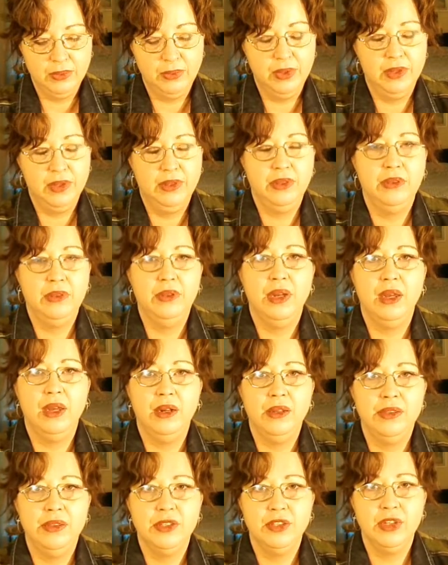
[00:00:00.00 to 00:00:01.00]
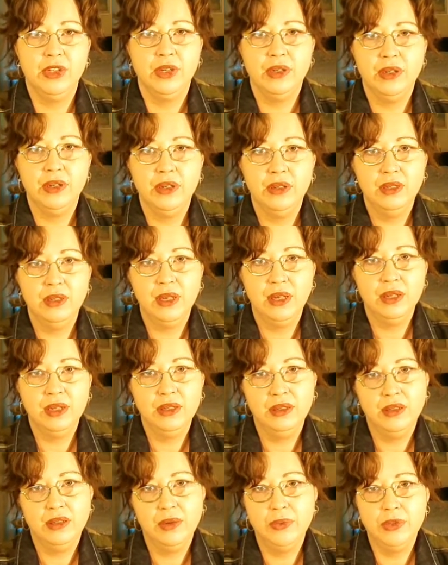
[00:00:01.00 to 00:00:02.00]
with out at the checkout line,
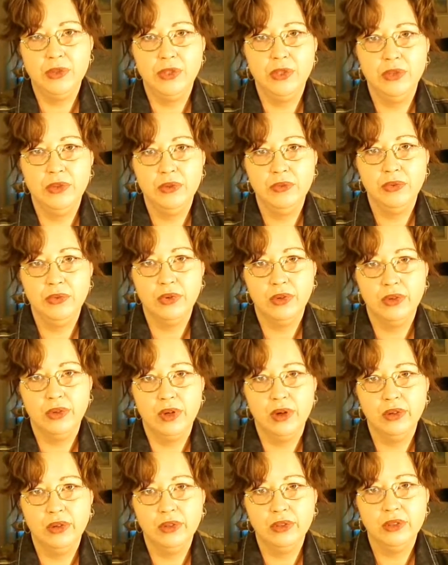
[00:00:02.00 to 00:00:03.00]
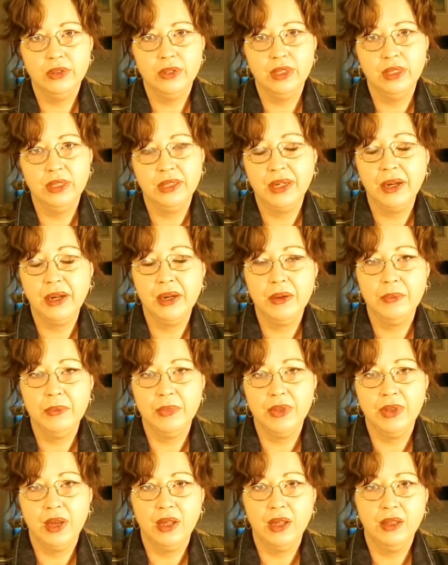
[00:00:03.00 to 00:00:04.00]
and there were 2 for $1, and it came
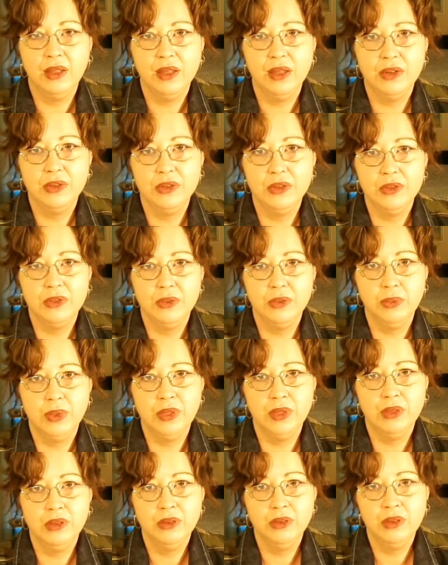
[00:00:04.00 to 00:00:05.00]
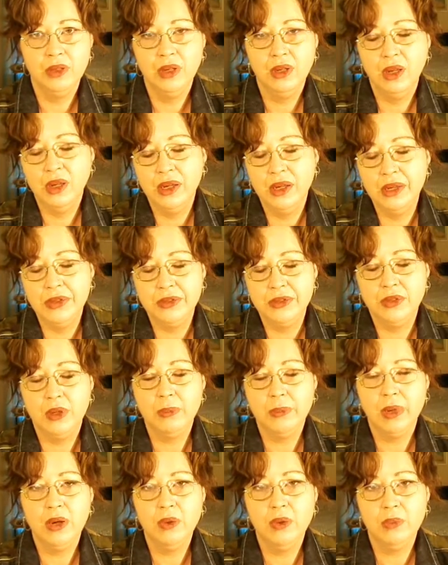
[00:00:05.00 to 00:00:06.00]
with eyeliner as well. So
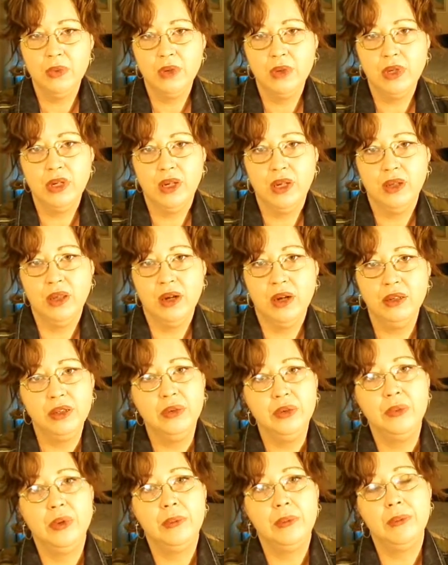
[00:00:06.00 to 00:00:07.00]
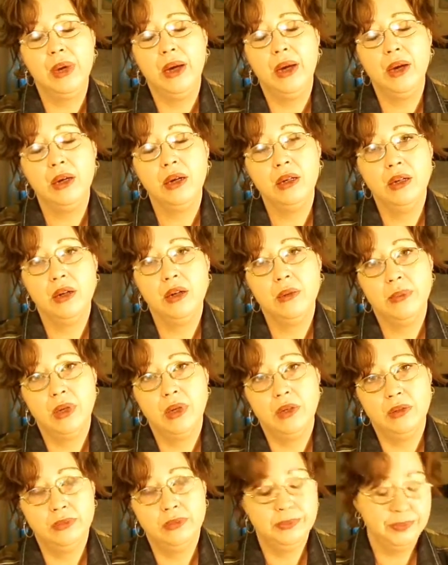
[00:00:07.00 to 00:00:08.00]
I bought one, I liked it, went back and got them
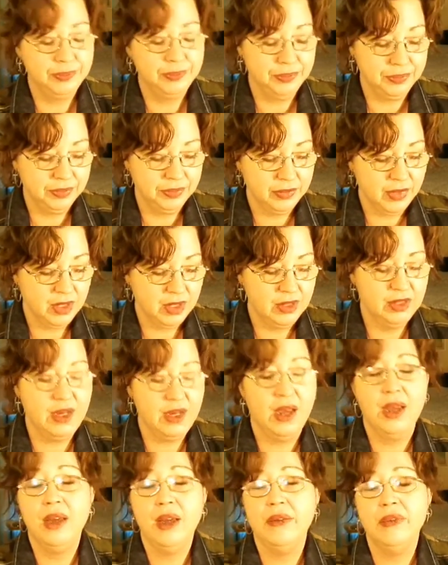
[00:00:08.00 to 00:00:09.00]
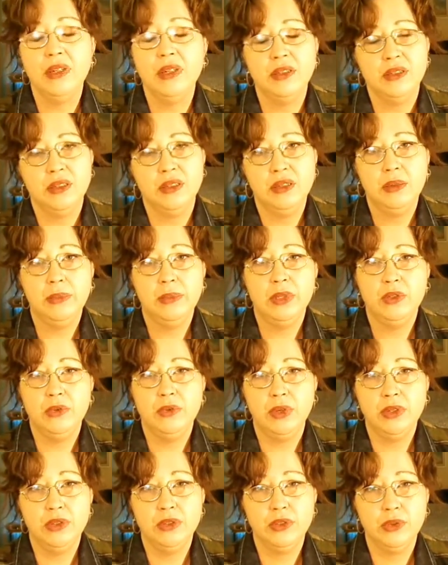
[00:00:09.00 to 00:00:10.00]
all. Because I have not seen them in
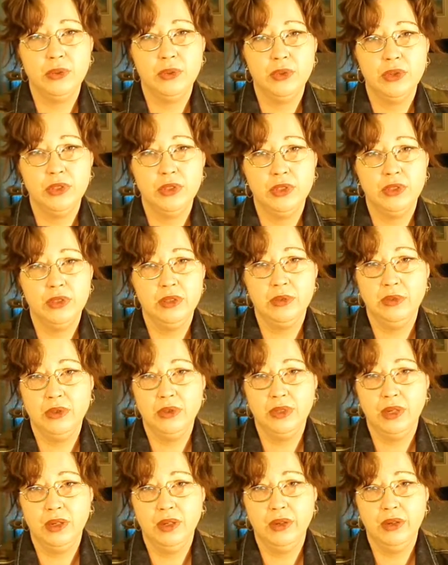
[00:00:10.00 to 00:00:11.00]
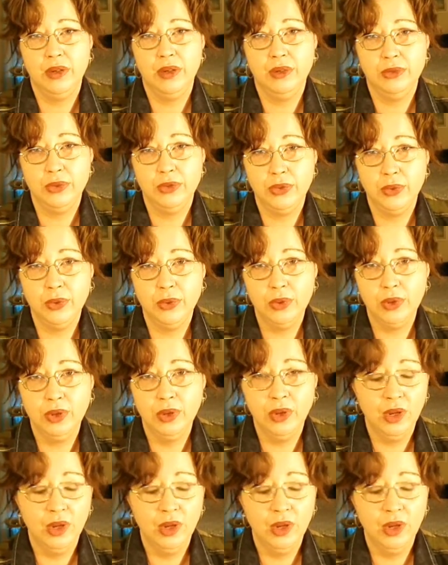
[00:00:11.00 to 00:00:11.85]
drugstores. This was at a dollar store.